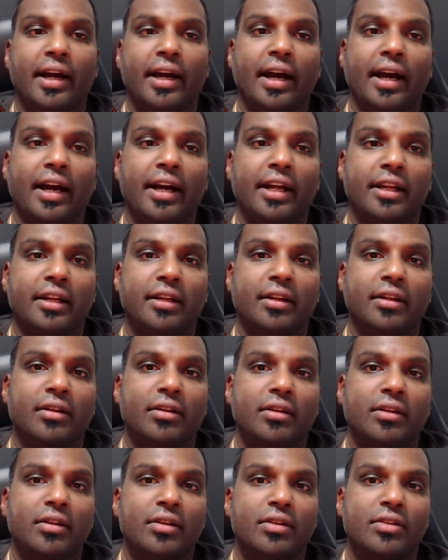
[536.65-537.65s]

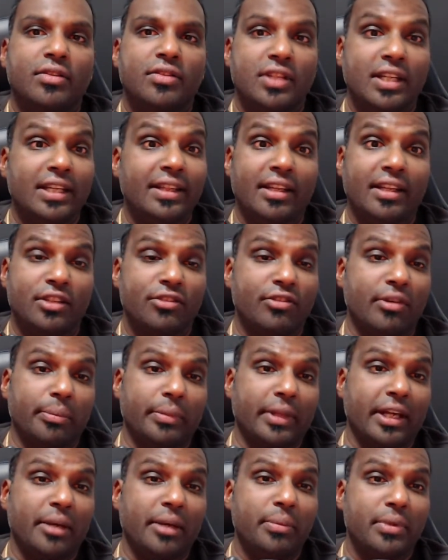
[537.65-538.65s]
and see things from
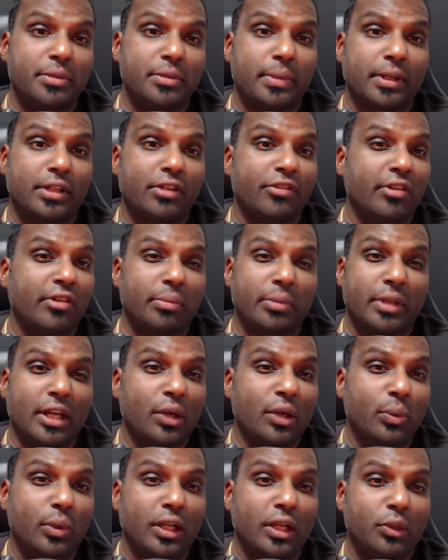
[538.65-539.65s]
their perspective, from
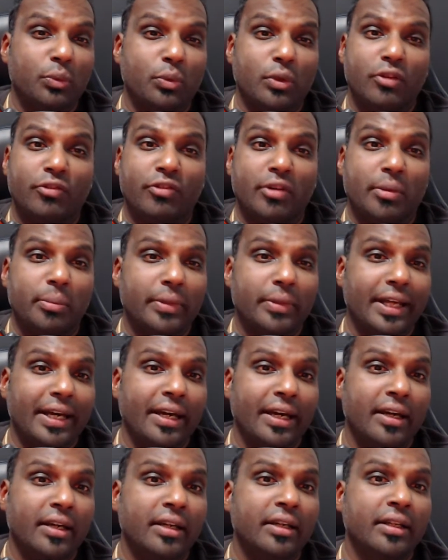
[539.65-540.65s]
their worldview, from their